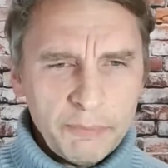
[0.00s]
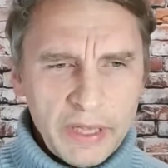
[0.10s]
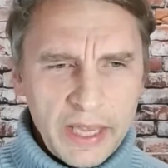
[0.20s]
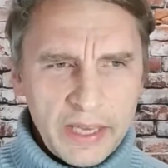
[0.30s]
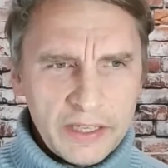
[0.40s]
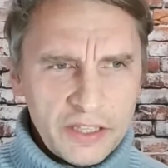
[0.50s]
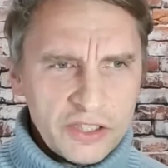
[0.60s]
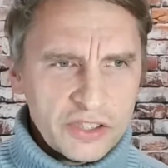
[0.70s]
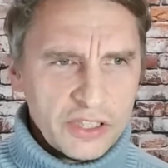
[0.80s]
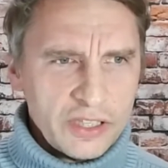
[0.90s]
And
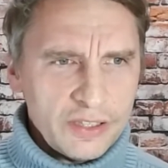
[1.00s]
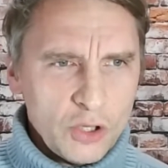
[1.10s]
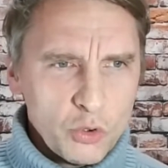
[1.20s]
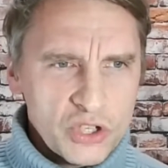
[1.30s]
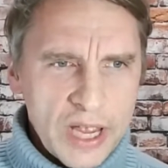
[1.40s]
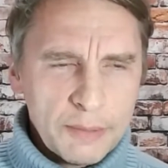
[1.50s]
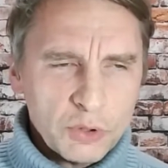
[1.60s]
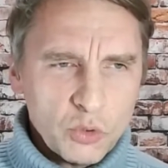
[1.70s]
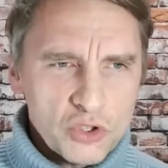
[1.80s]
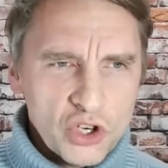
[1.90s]
here's a no jab,
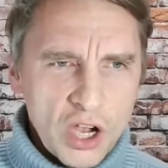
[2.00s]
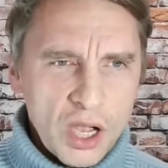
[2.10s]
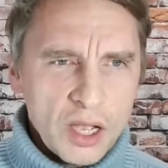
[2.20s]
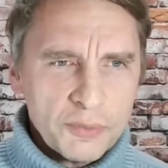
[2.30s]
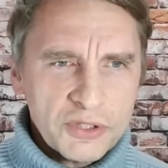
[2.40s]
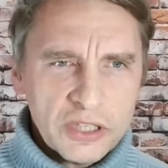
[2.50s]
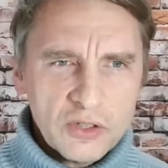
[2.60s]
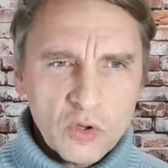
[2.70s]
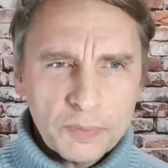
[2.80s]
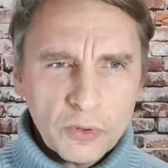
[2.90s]
no job.
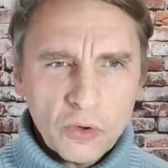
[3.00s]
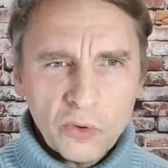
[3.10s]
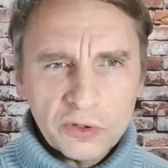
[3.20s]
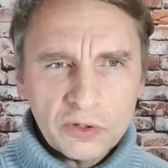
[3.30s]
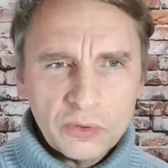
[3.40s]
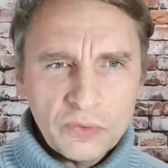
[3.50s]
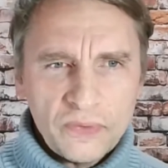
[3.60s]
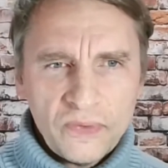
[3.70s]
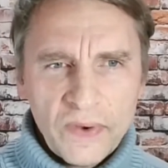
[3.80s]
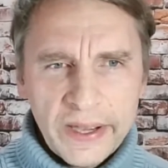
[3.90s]
Citigroup to
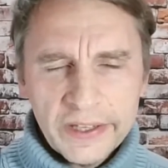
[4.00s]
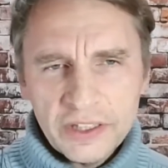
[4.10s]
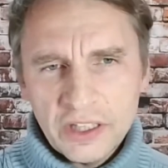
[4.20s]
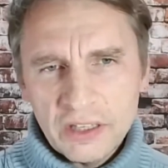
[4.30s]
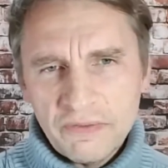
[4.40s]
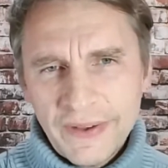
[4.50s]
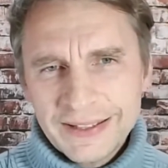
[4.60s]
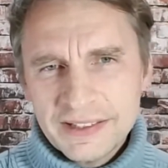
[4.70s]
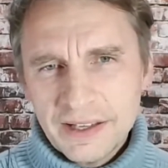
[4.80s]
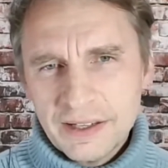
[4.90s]
fire
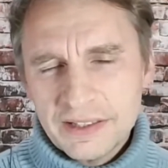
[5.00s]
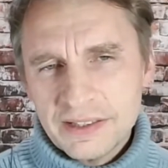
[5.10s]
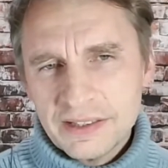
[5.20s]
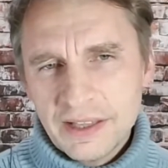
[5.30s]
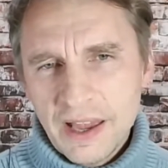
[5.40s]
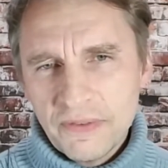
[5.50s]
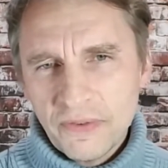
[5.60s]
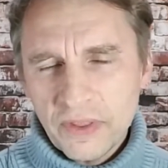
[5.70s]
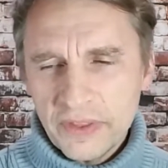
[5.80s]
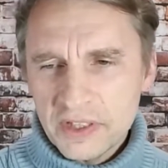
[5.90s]
unvaccinated
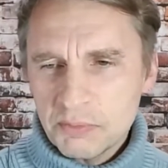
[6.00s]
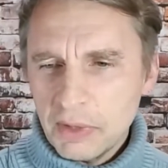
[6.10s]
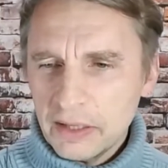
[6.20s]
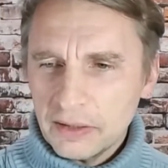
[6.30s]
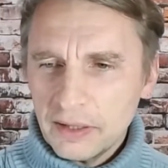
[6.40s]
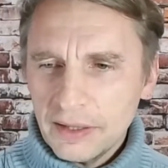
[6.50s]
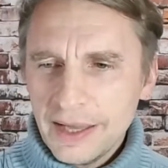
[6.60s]
staff this month.